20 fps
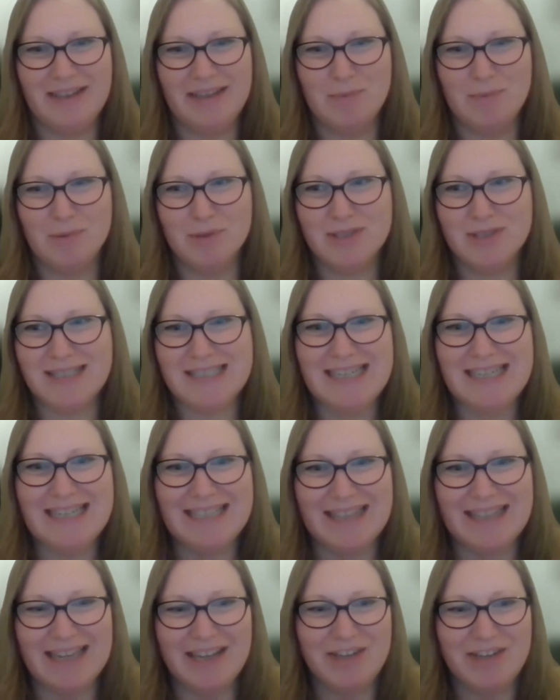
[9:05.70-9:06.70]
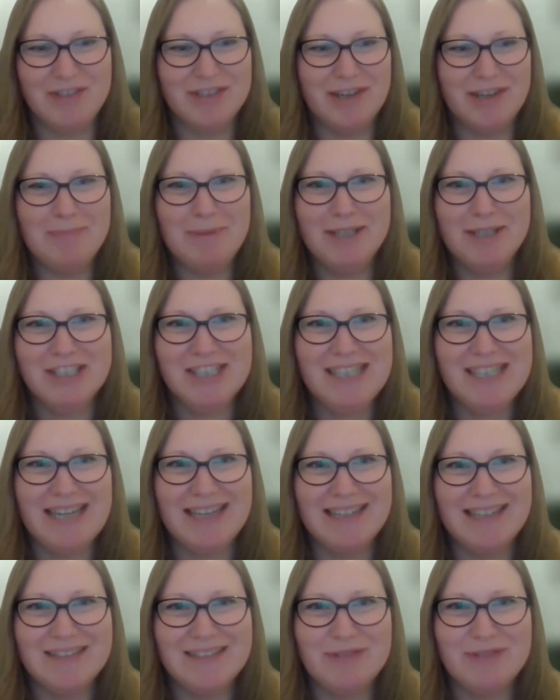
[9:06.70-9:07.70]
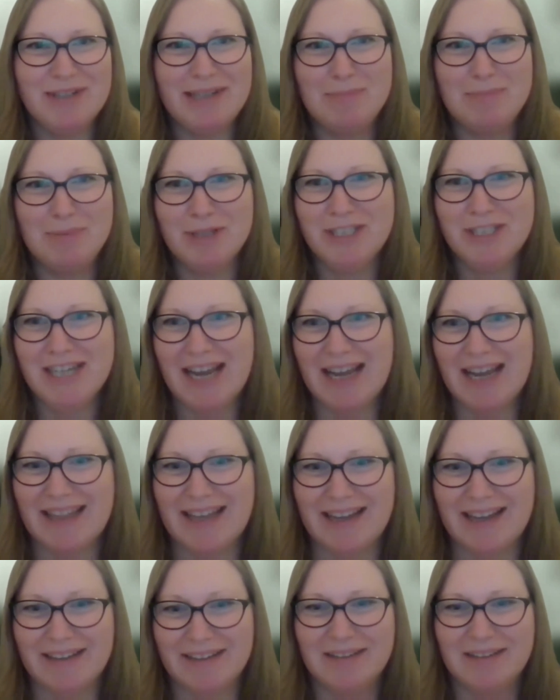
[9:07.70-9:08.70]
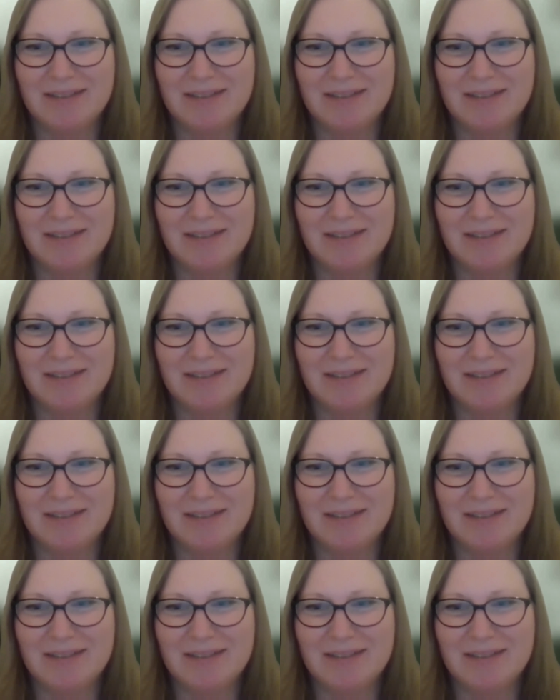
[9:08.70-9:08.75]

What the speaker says: It wasn't. Thank you so much, Tess. Really appreciate that.